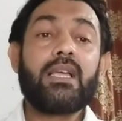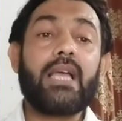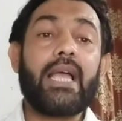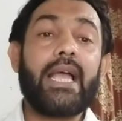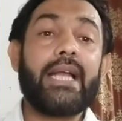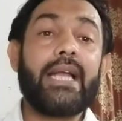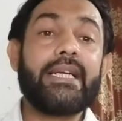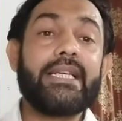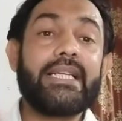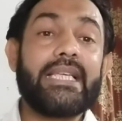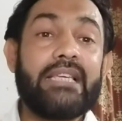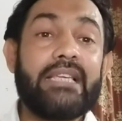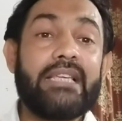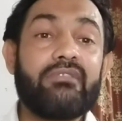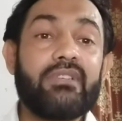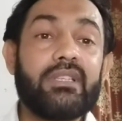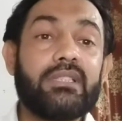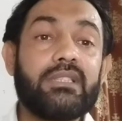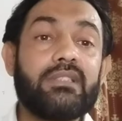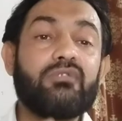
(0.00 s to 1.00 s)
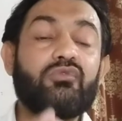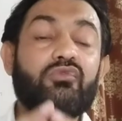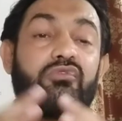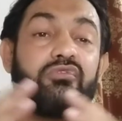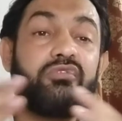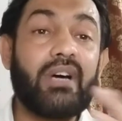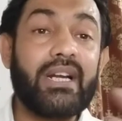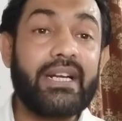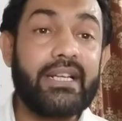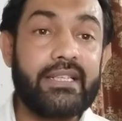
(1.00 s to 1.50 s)
and even
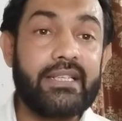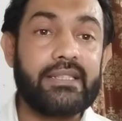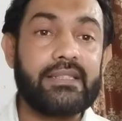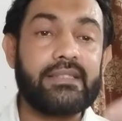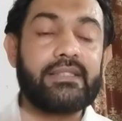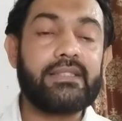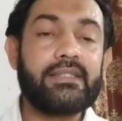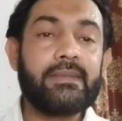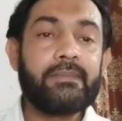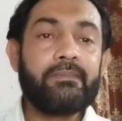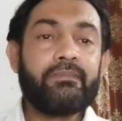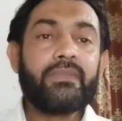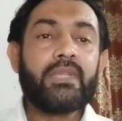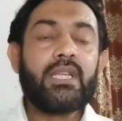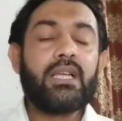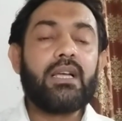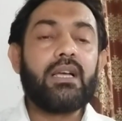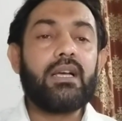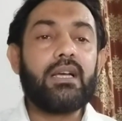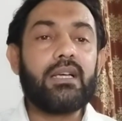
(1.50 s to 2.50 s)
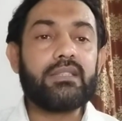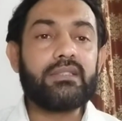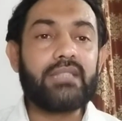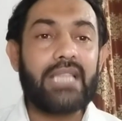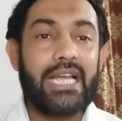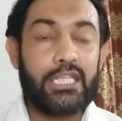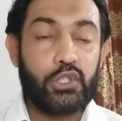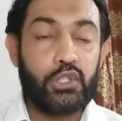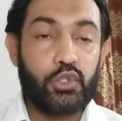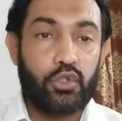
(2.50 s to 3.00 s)
workers,
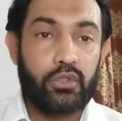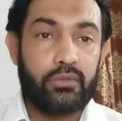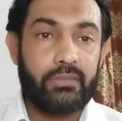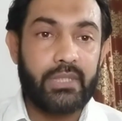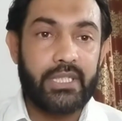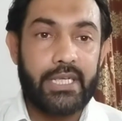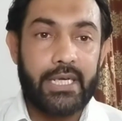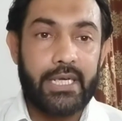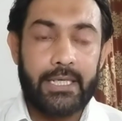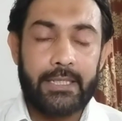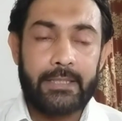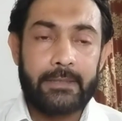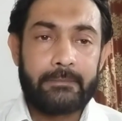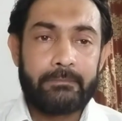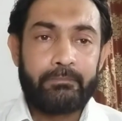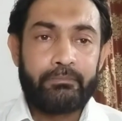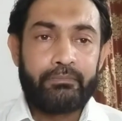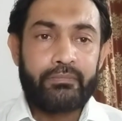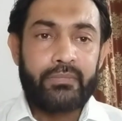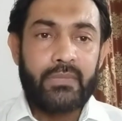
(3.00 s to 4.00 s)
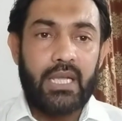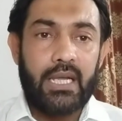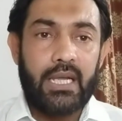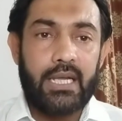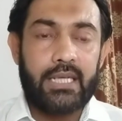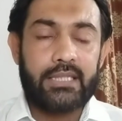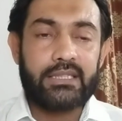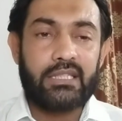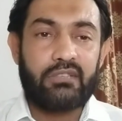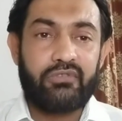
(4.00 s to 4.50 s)
that should be done.
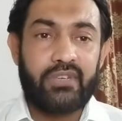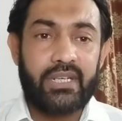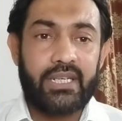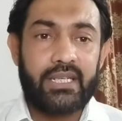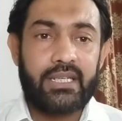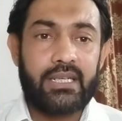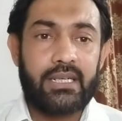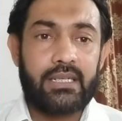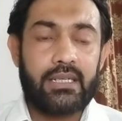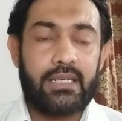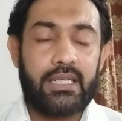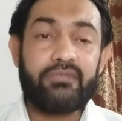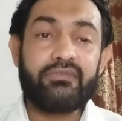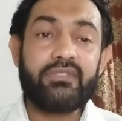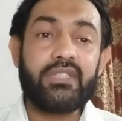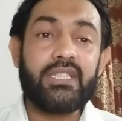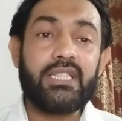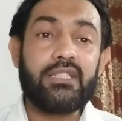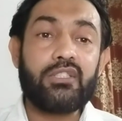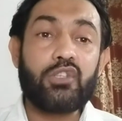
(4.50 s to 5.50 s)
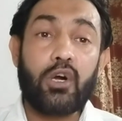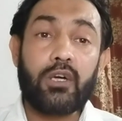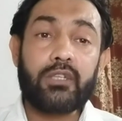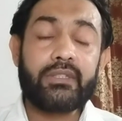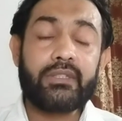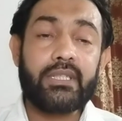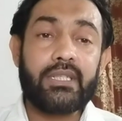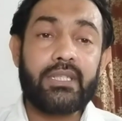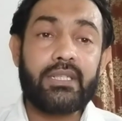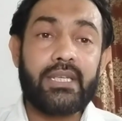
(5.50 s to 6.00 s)
And the worker, if the
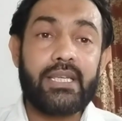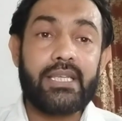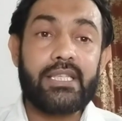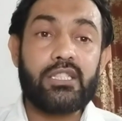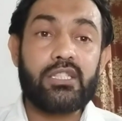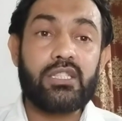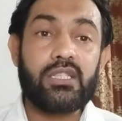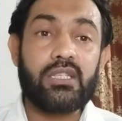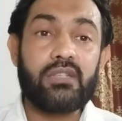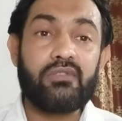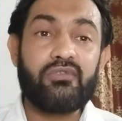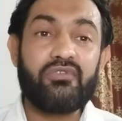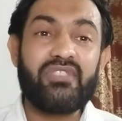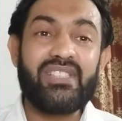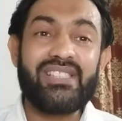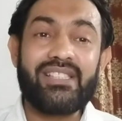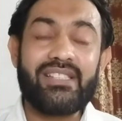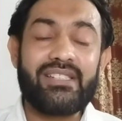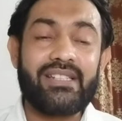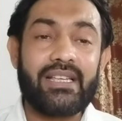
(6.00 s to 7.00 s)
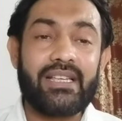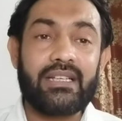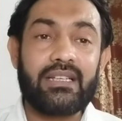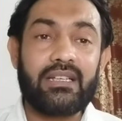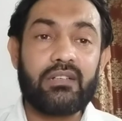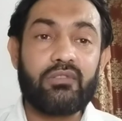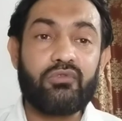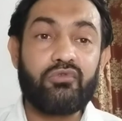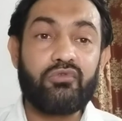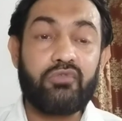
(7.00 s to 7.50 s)
doctor is
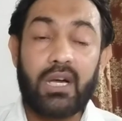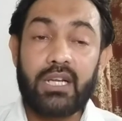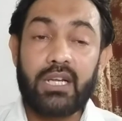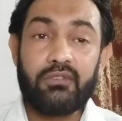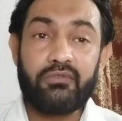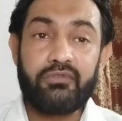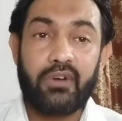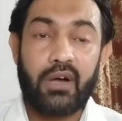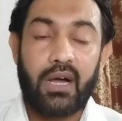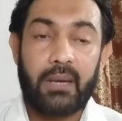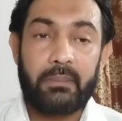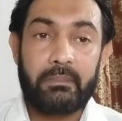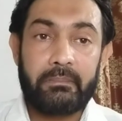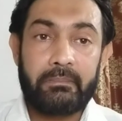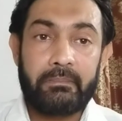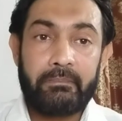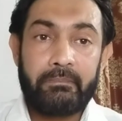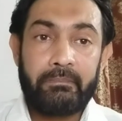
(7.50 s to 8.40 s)
visiting one farm